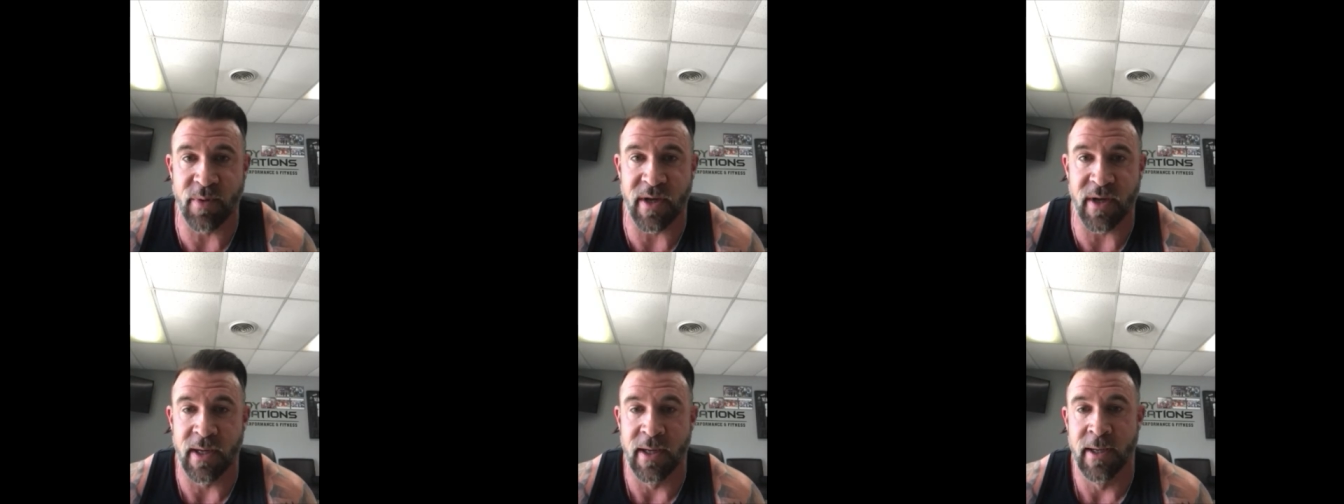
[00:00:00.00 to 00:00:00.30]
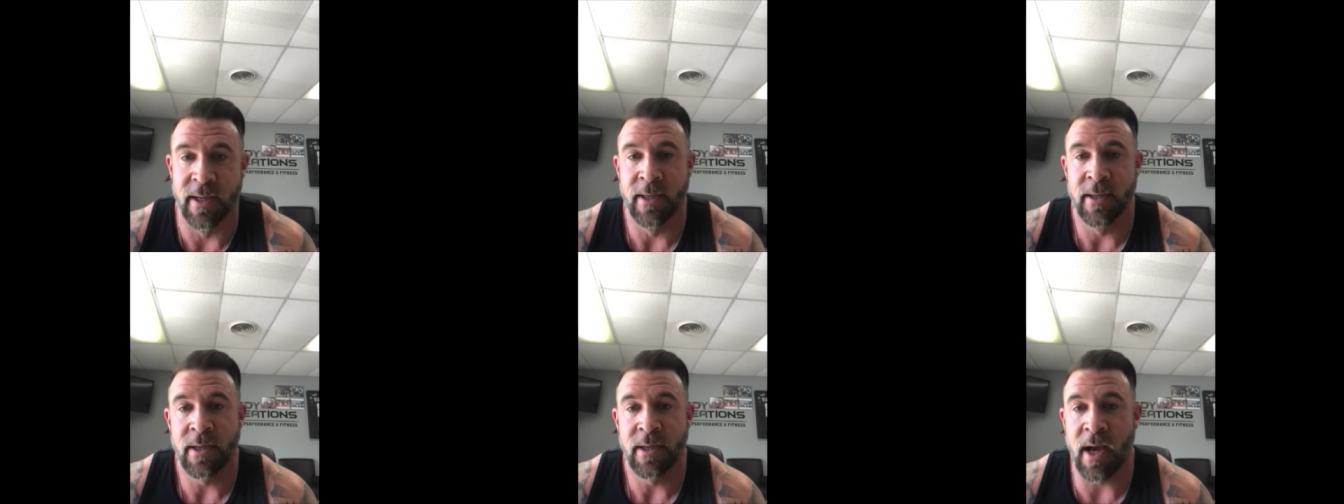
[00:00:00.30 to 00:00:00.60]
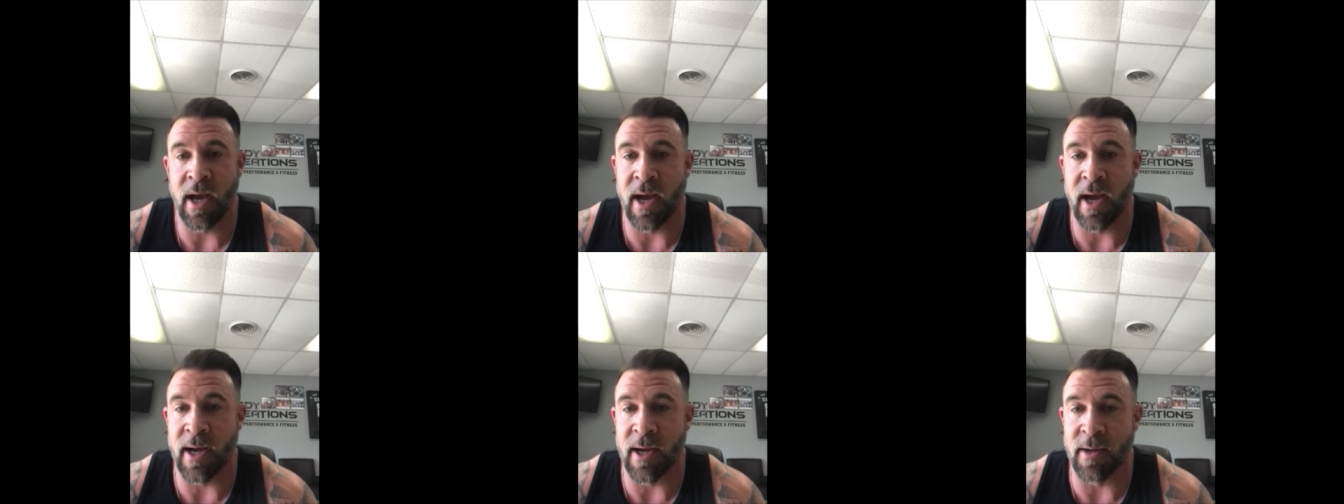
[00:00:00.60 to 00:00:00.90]
But
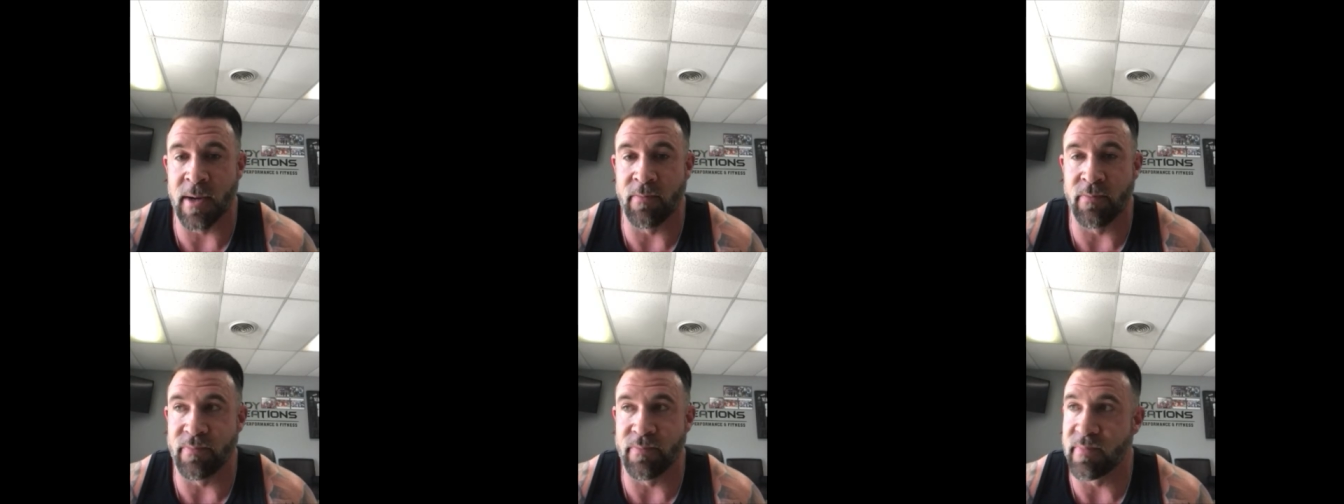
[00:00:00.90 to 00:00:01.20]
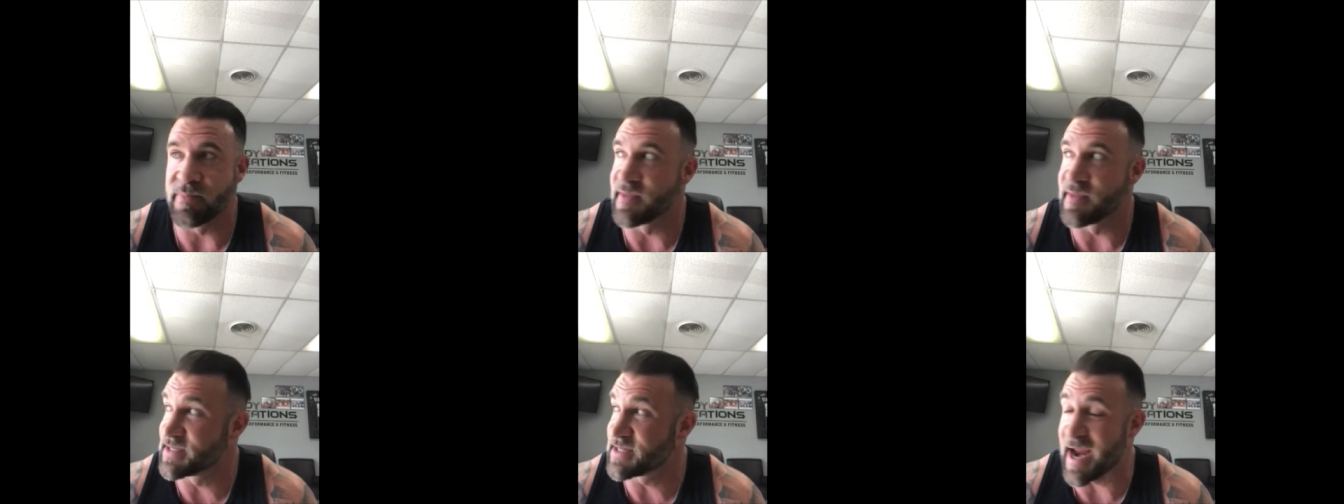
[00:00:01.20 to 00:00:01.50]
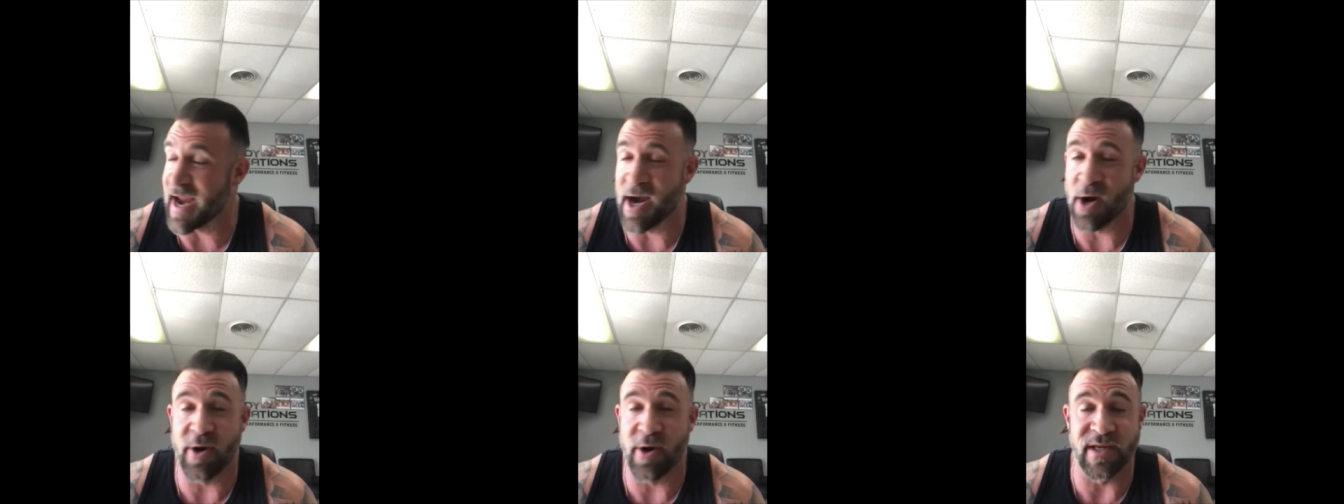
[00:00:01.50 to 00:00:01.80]
this
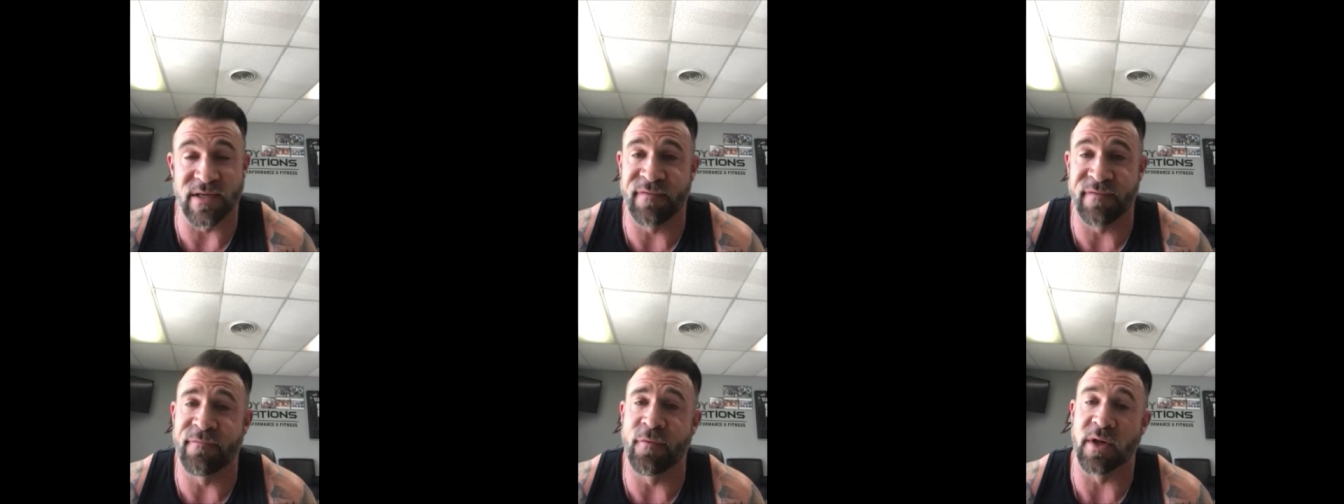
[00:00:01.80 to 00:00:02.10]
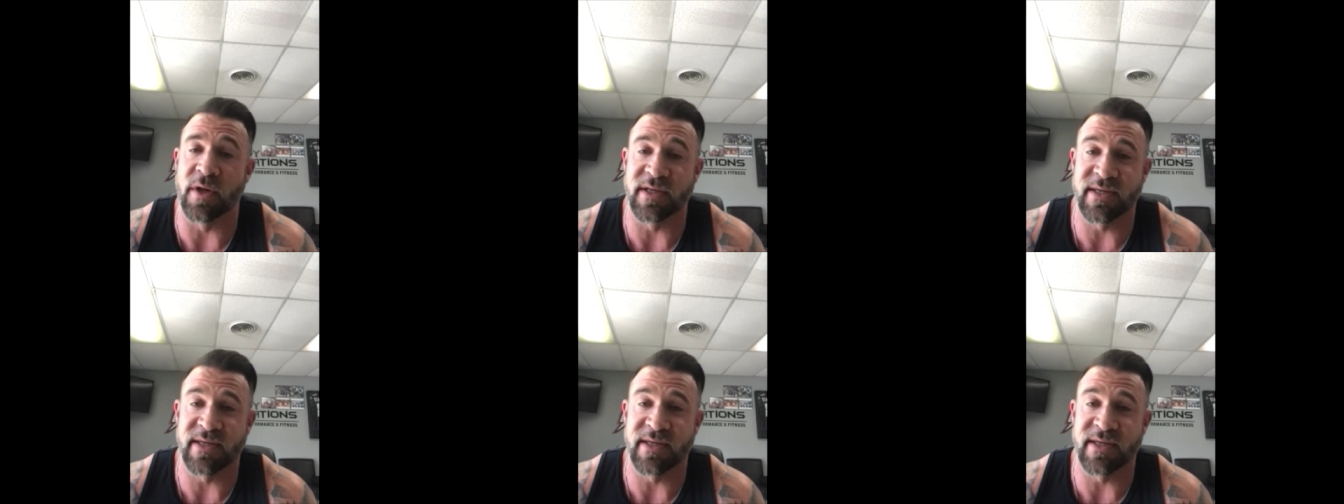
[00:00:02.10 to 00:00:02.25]
area is full of